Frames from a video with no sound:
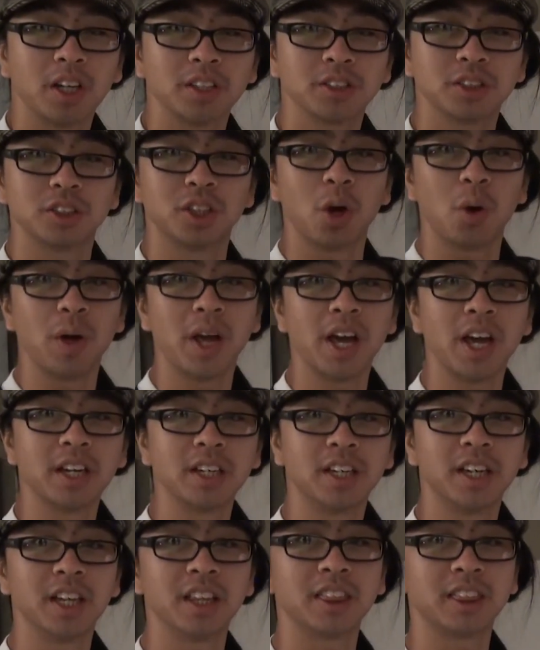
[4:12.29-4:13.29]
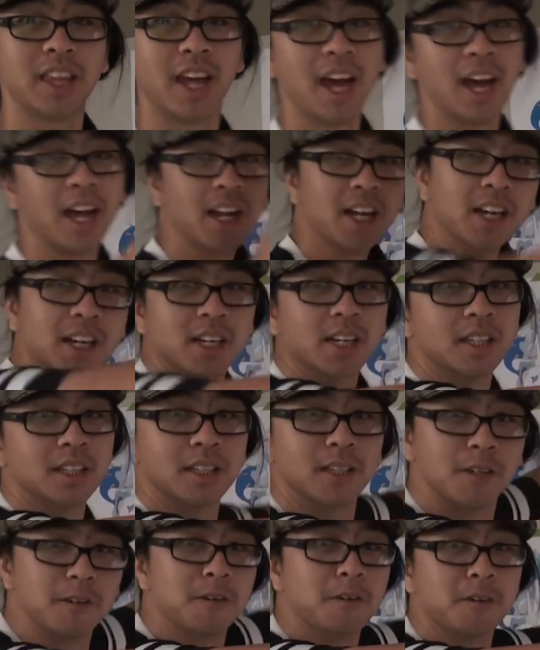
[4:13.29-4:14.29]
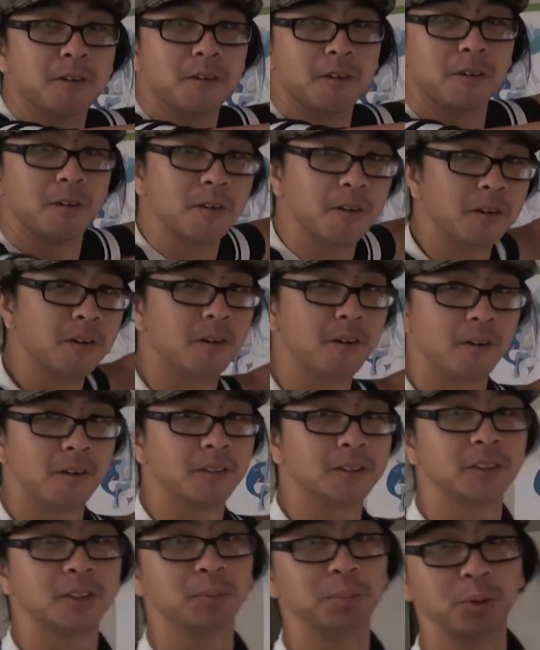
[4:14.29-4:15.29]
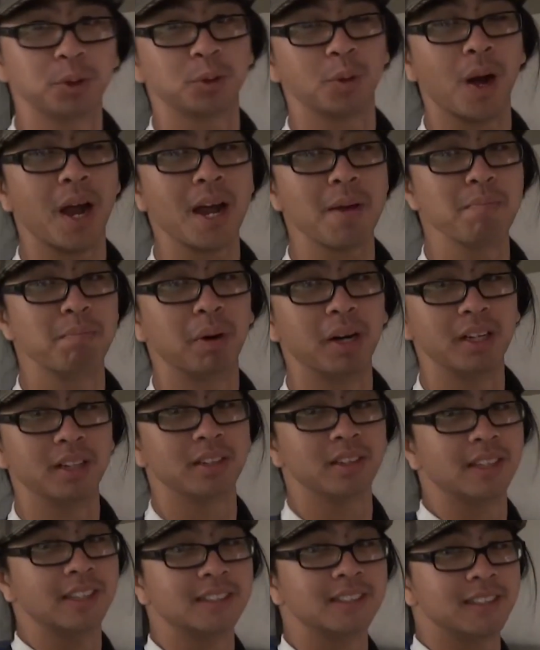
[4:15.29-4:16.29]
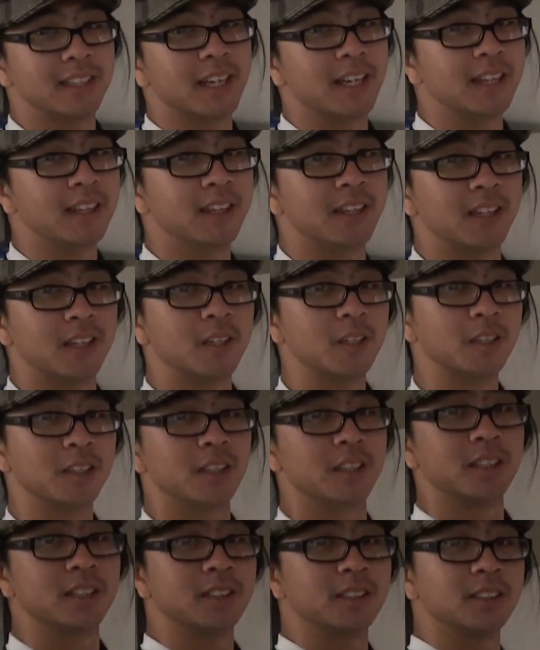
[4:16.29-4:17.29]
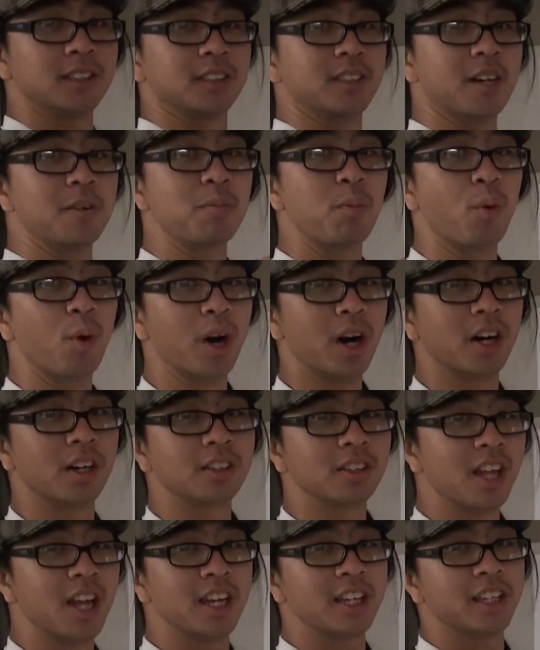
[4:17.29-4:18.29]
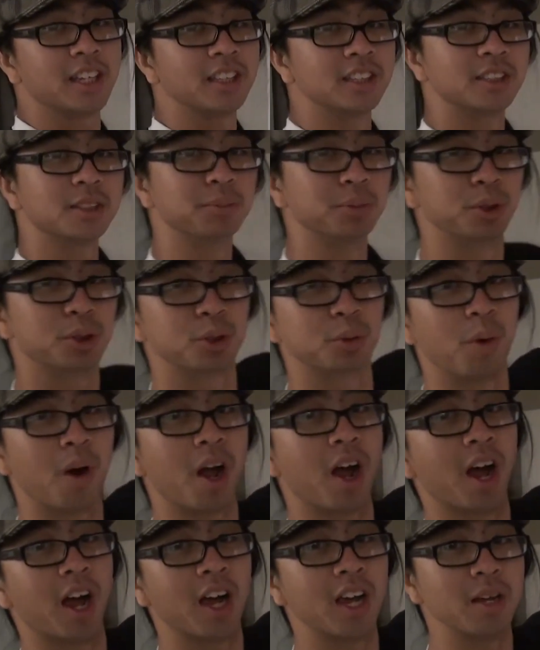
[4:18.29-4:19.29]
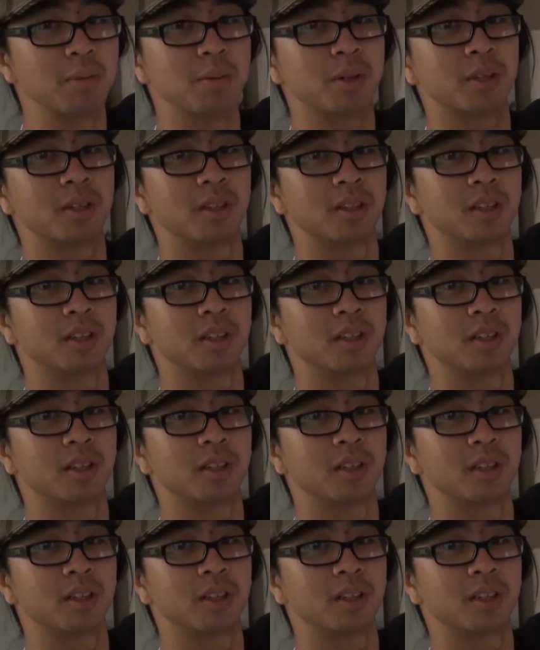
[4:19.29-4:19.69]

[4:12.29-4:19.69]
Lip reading: on, so go ahead and hit that subscribe button. It's in there somewhere. Like and subscribe,